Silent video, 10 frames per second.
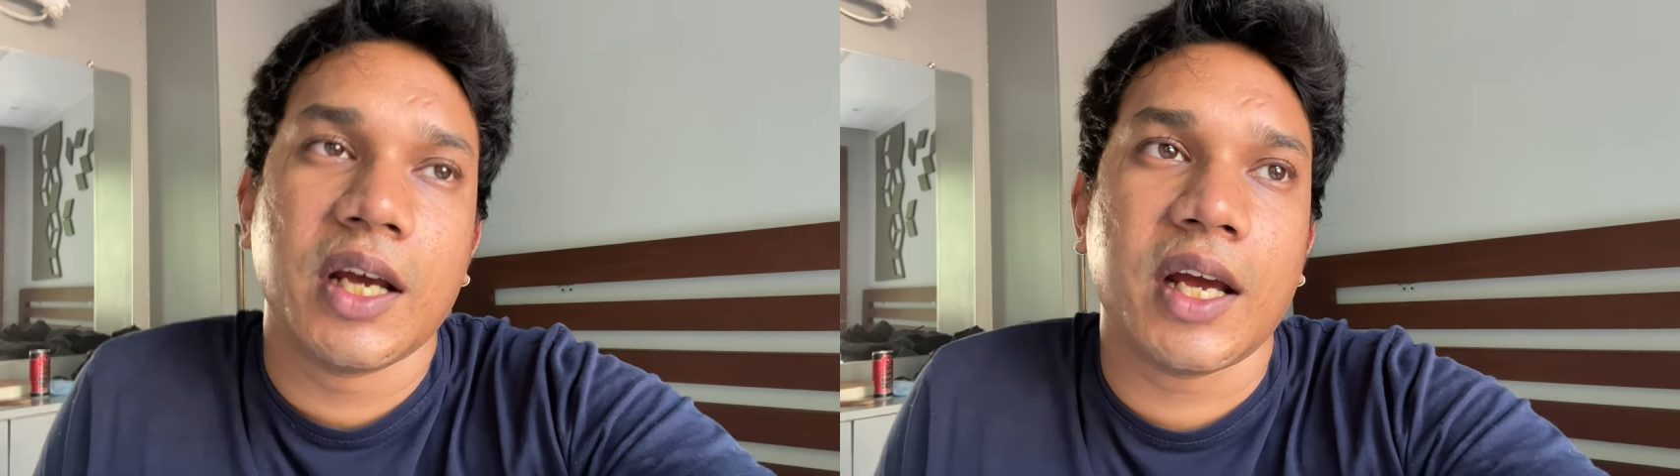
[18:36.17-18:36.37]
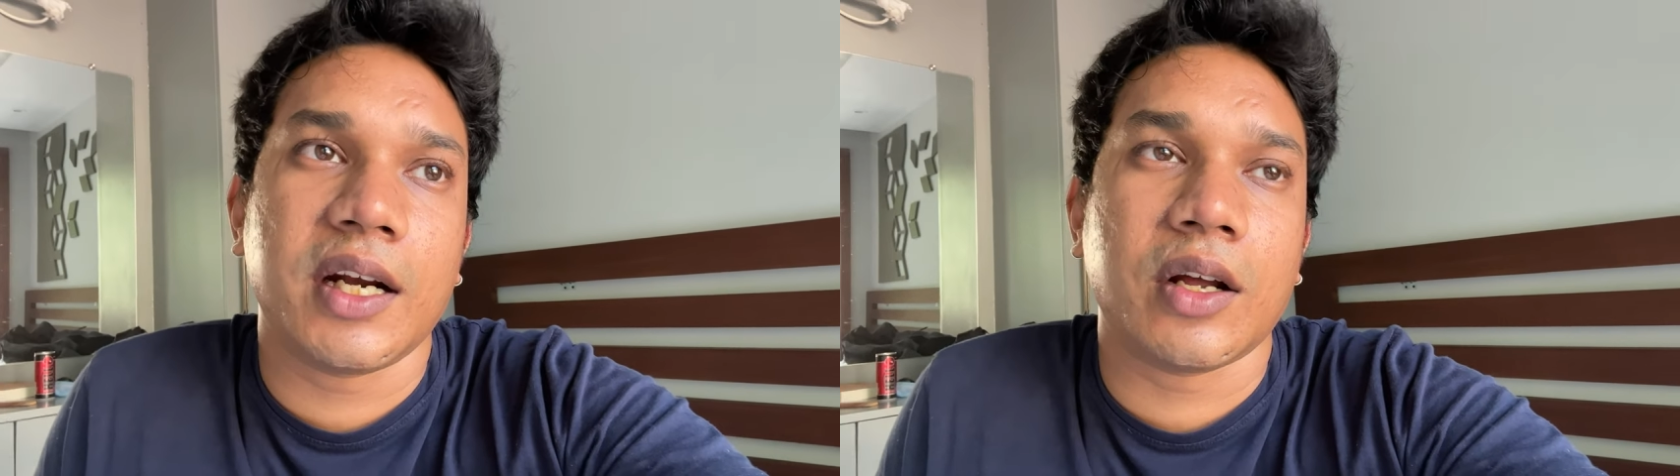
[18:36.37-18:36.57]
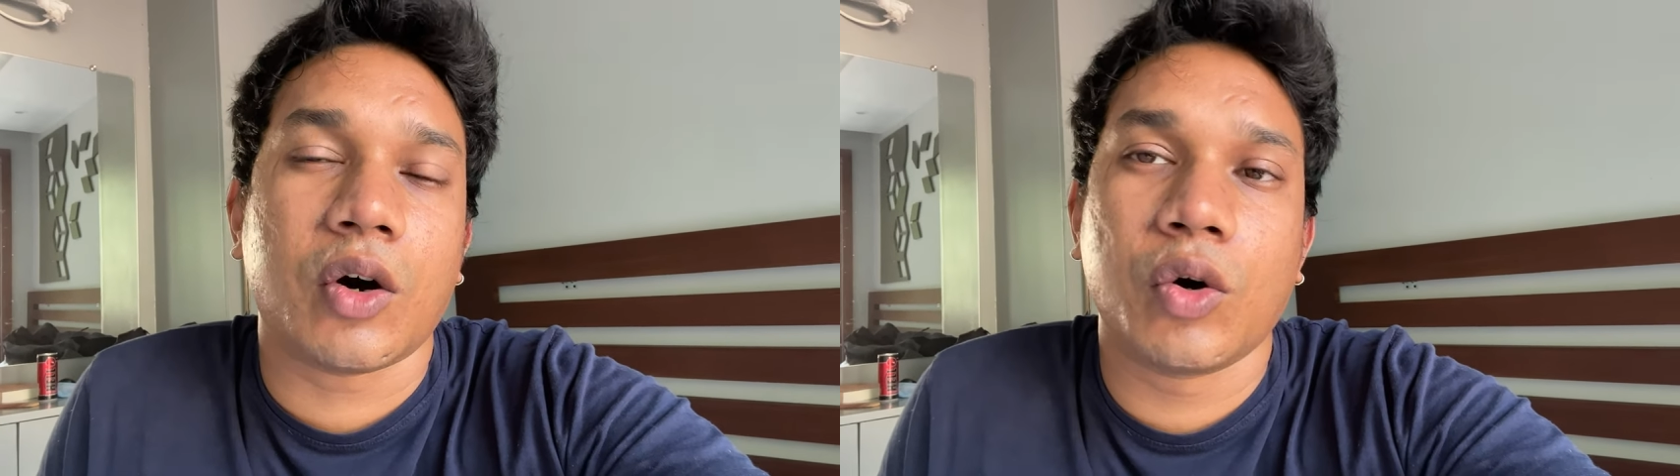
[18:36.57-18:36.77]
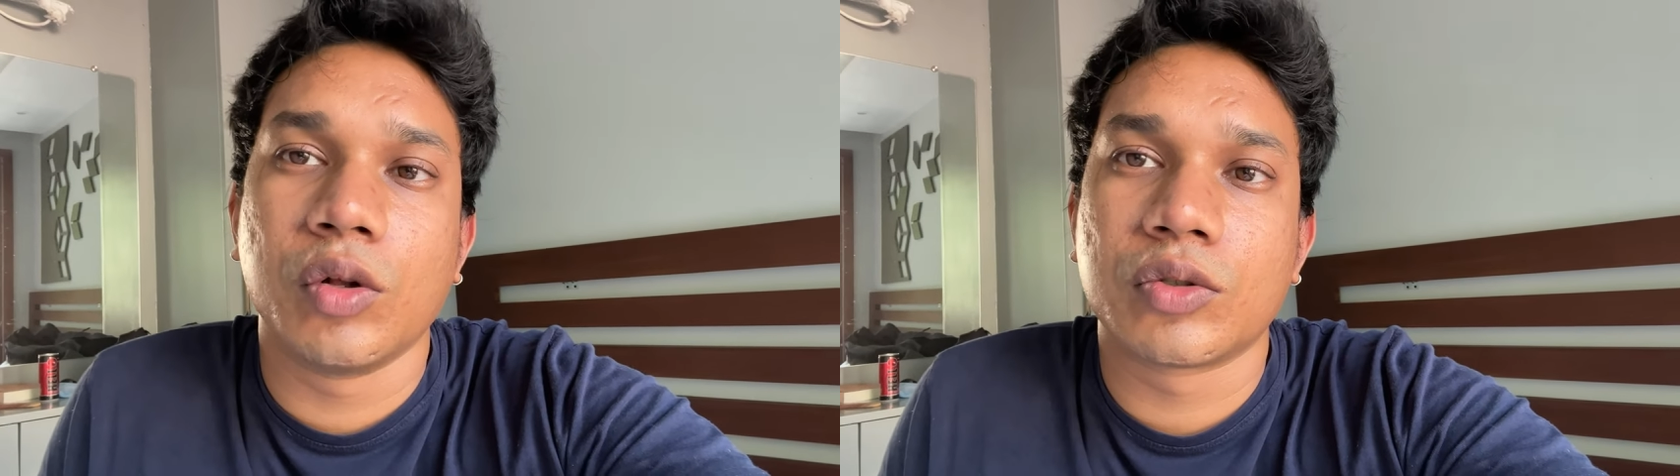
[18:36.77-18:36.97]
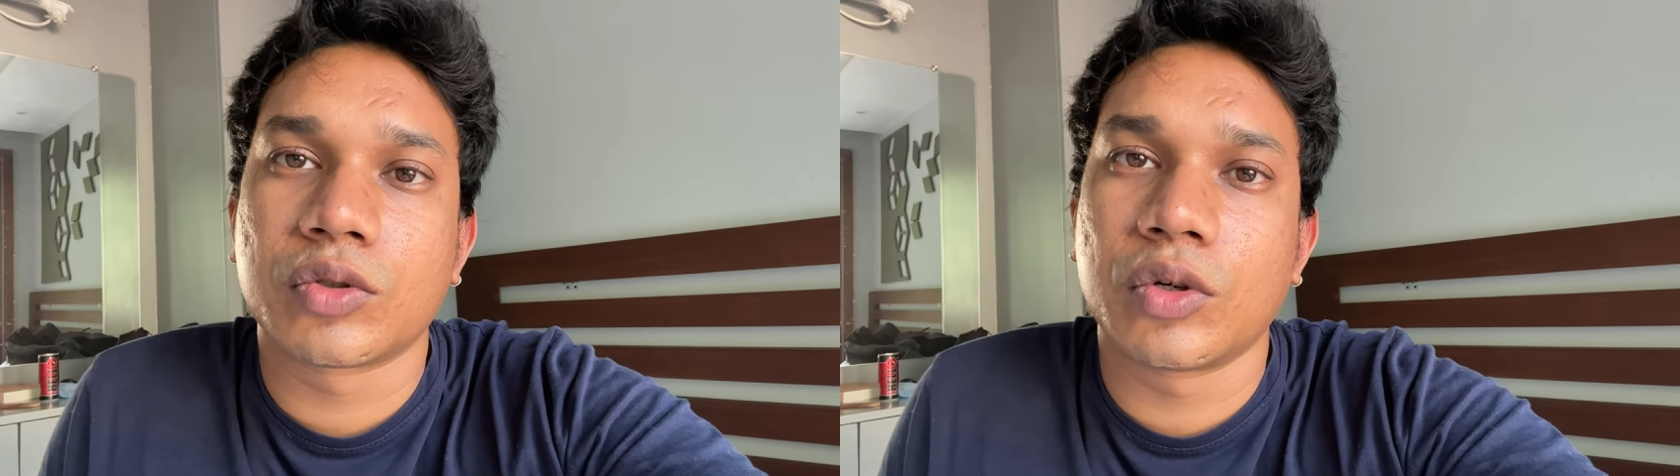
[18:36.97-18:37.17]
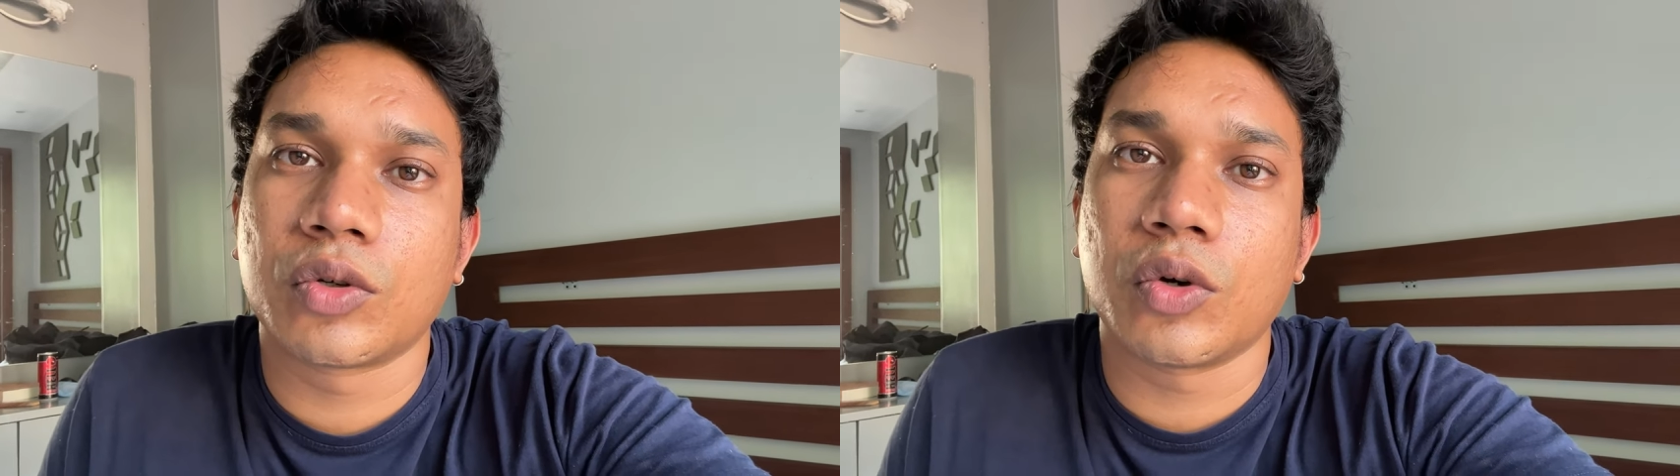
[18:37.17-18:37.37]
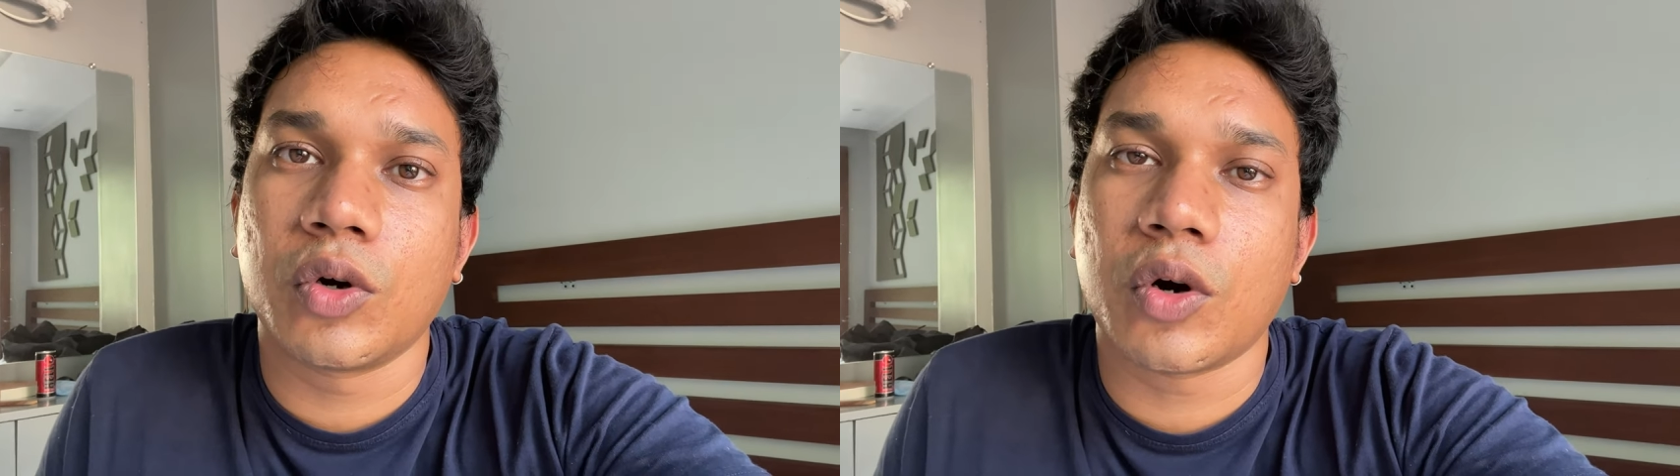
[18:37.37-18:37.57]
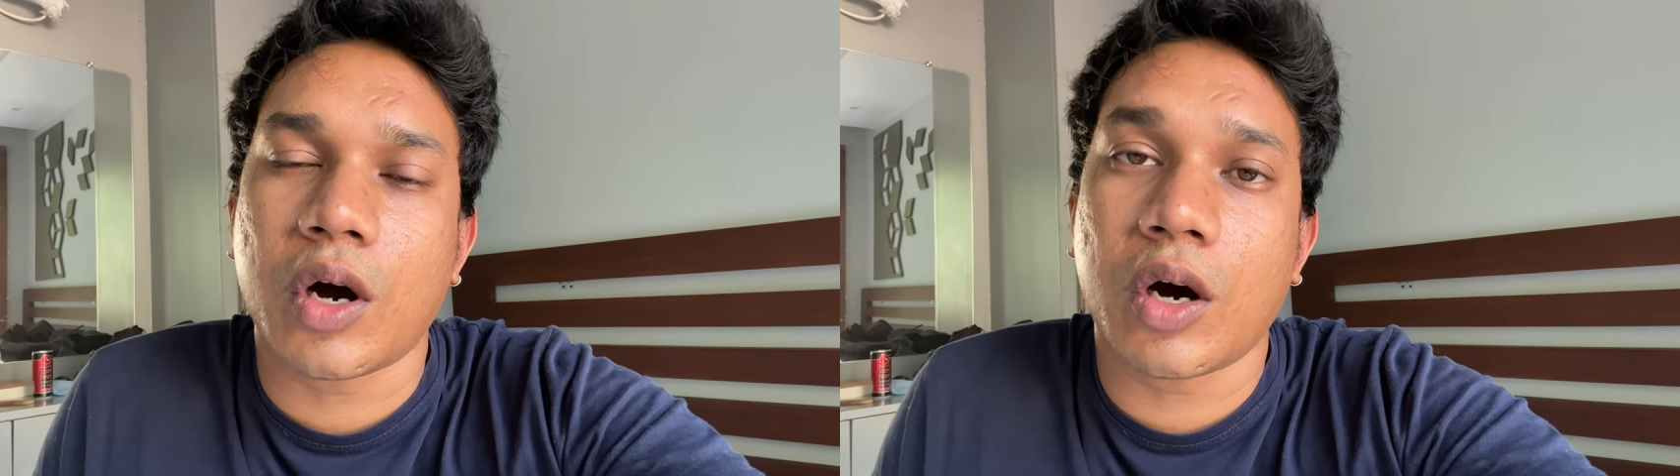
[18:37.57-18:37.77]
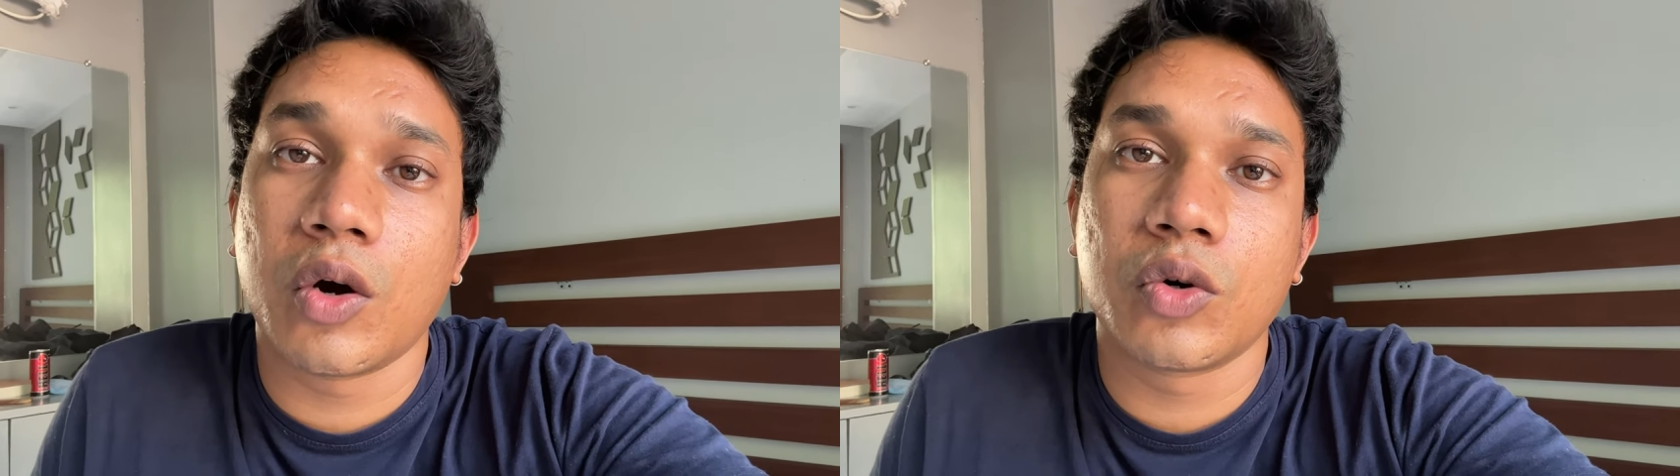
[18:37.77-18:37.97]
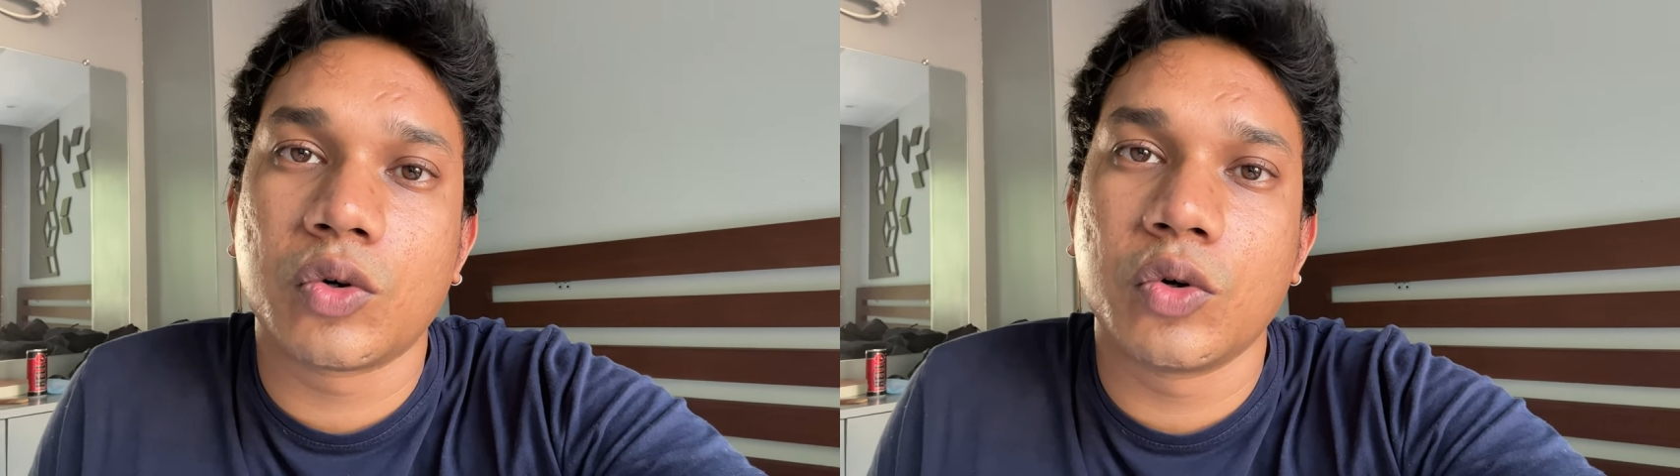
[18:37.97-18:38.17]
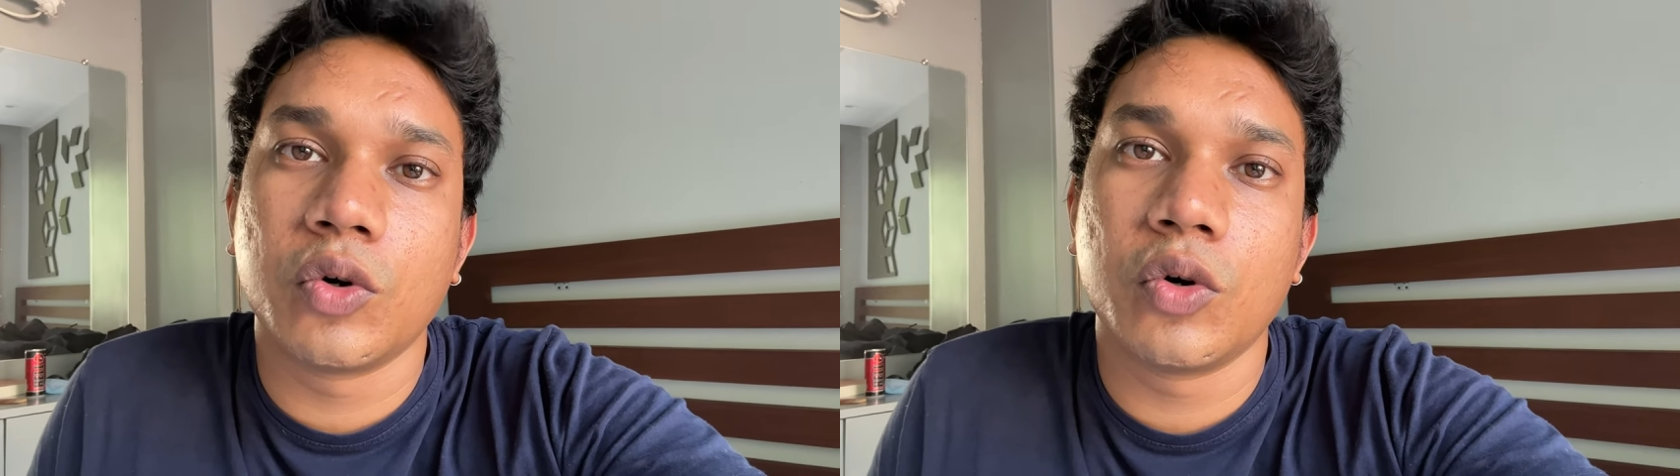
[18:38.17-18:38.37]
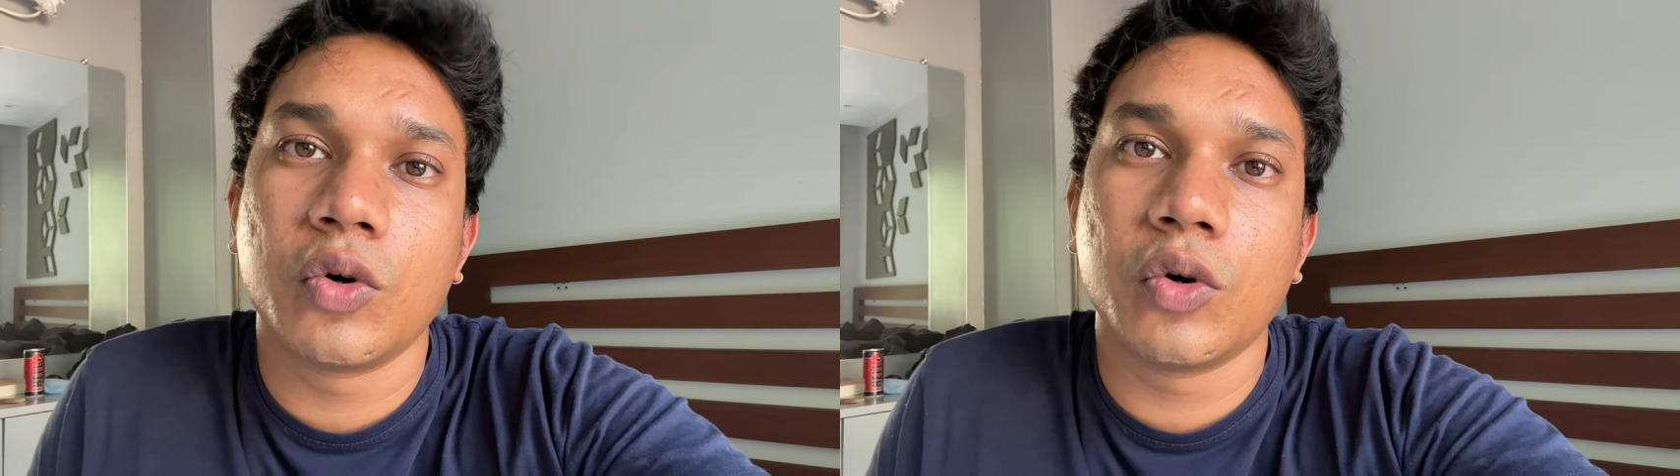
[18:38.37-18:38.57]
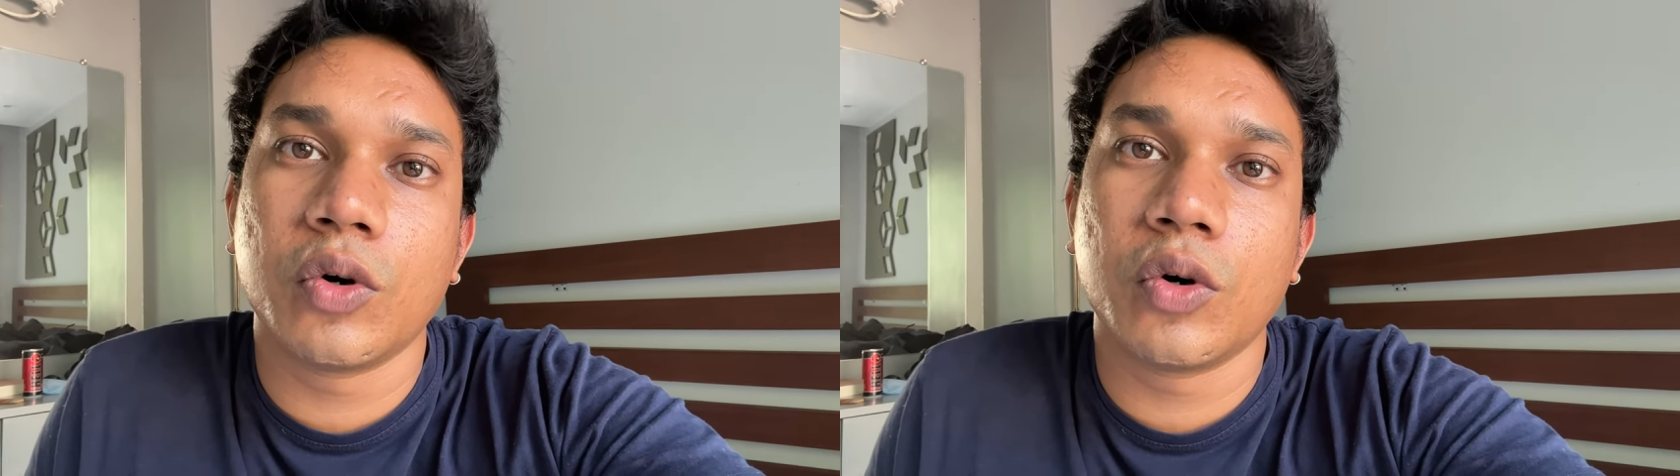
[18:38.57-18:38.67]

and also to how to